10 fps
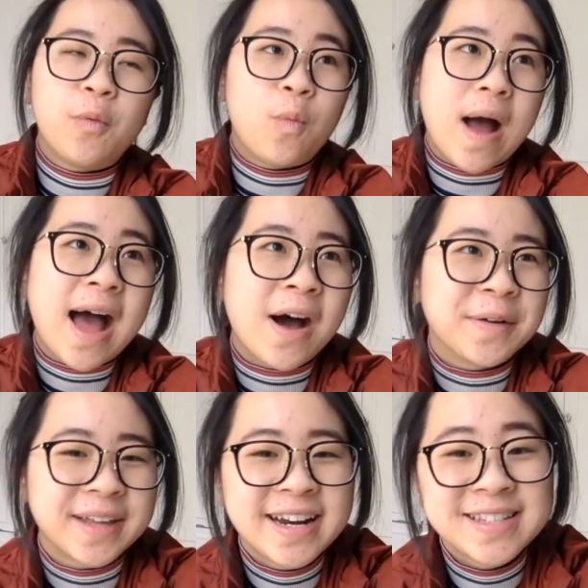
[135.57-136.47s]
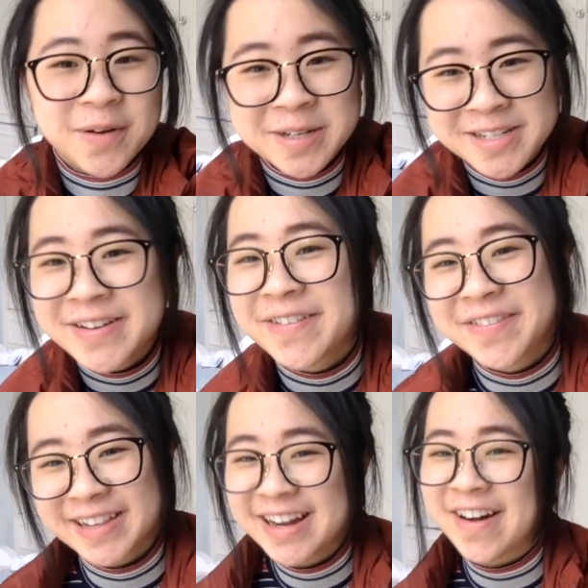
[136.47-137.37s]
Wow, that is also a
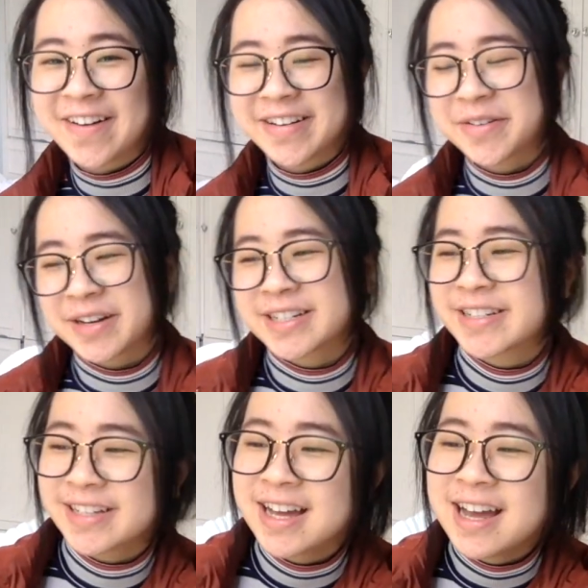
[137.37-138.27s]
really hard question.